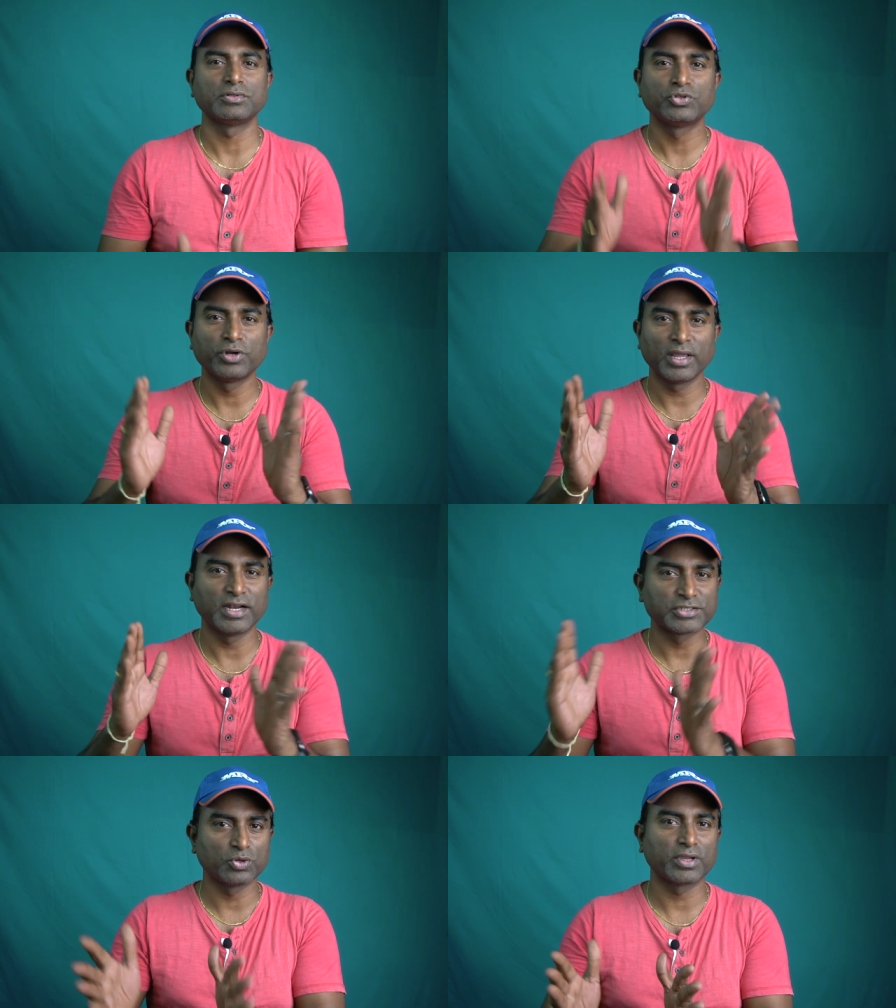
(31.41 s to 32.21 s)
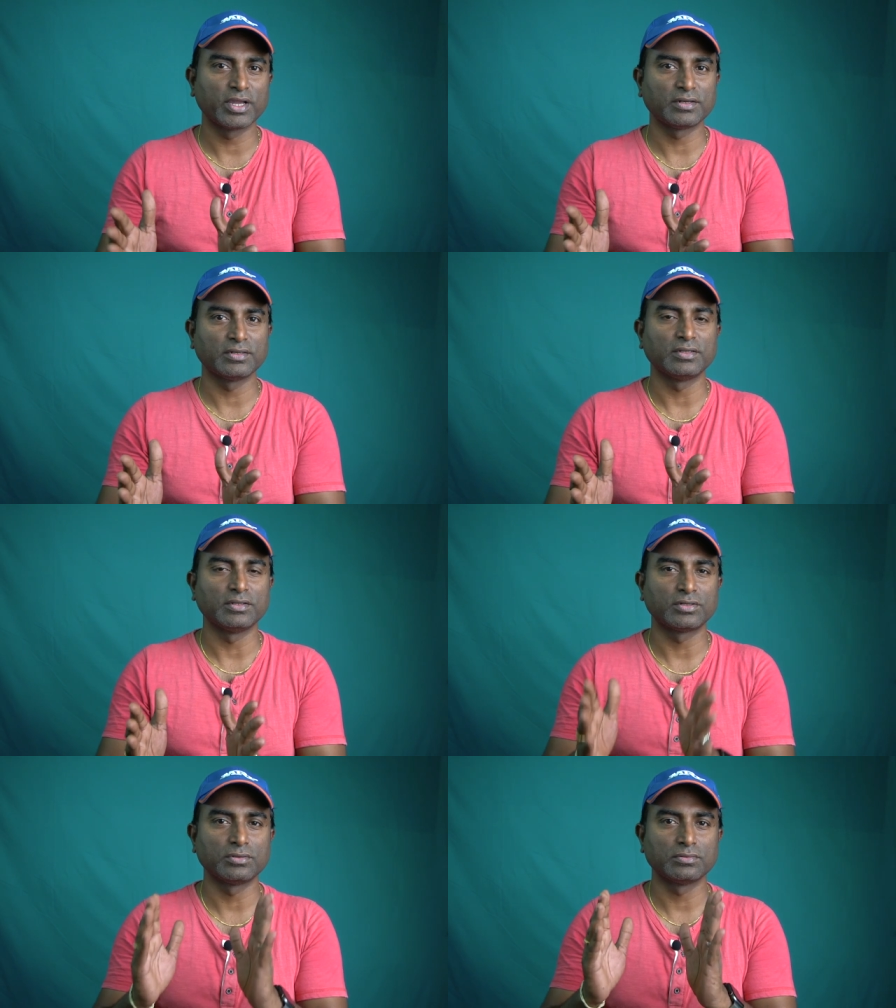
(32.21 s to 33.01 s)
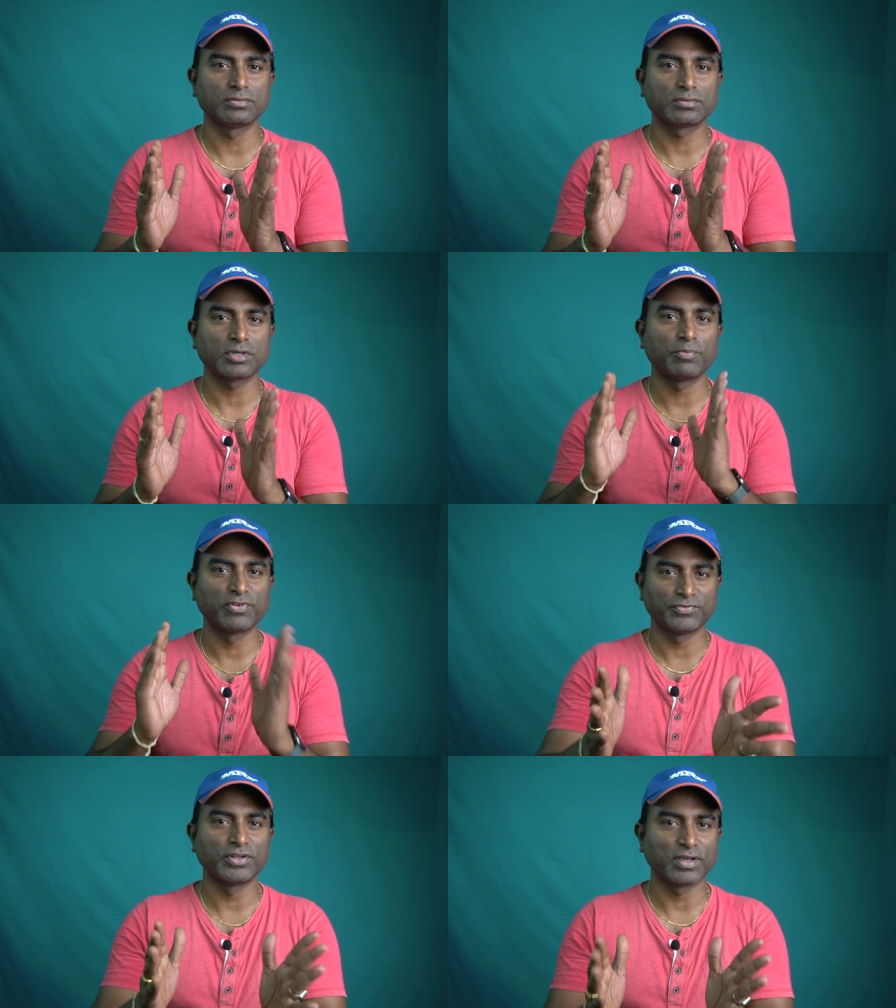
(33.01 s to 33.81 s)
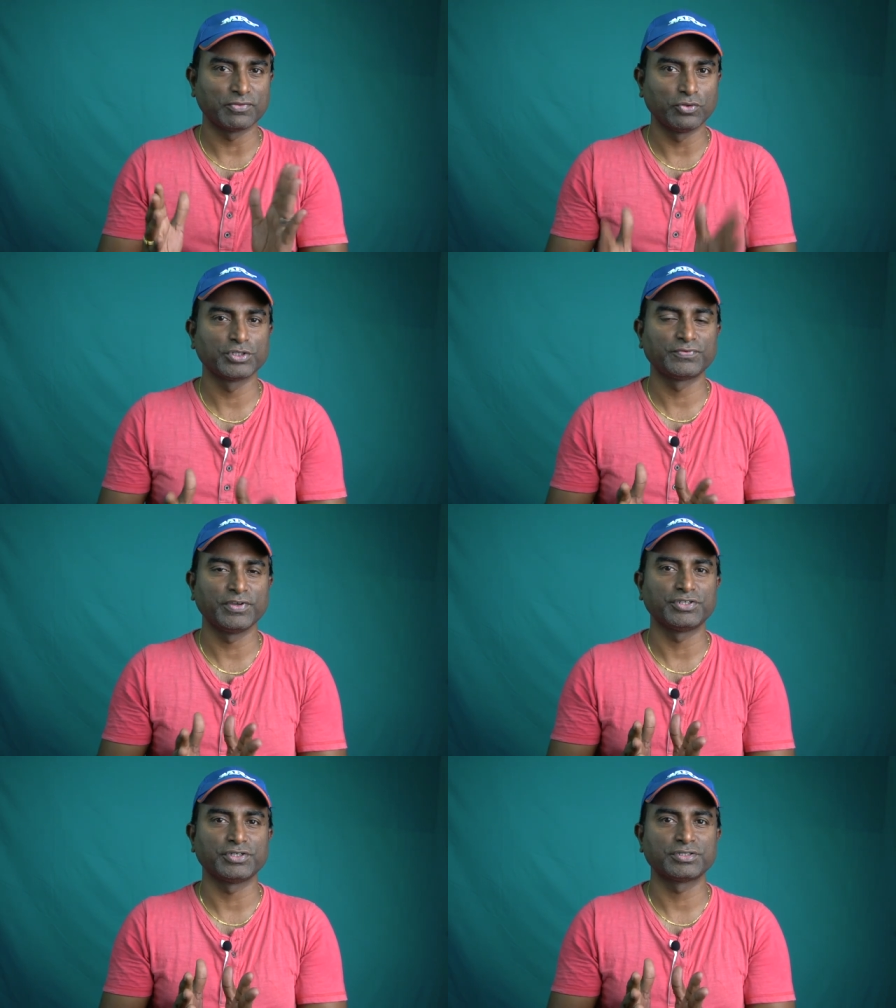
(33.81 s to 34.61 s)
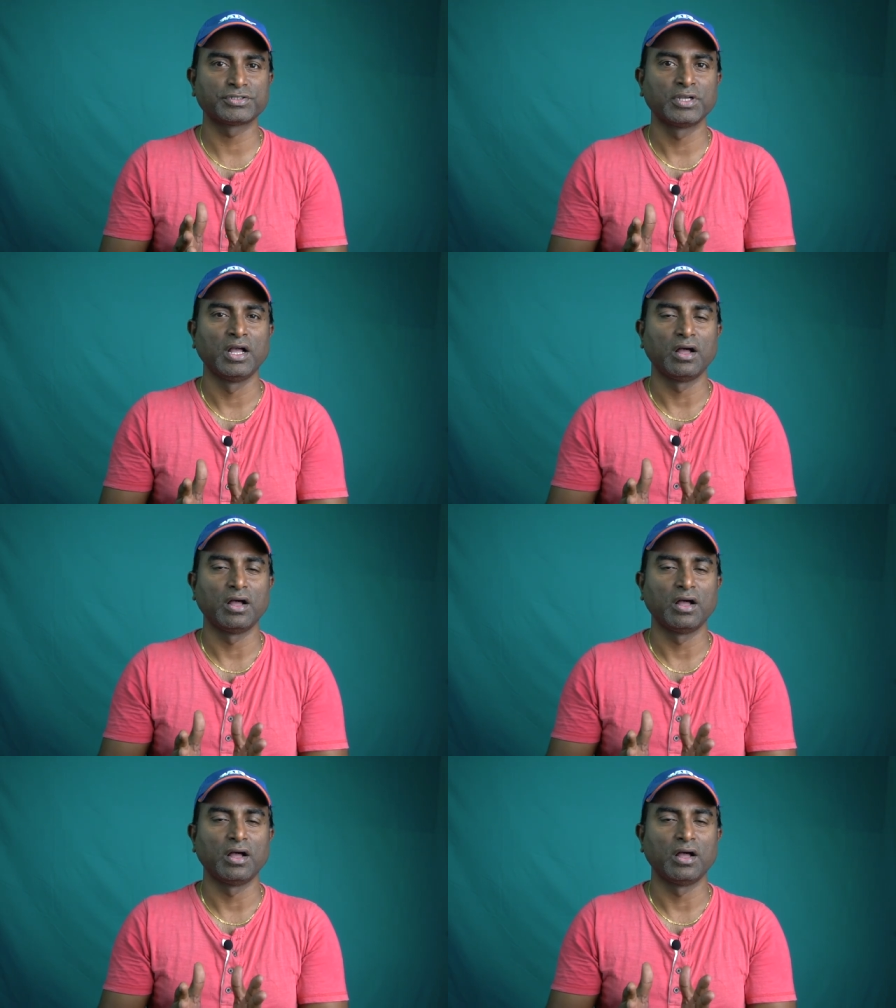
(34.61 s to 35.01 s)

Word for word: Today let's look at top fifteen of those features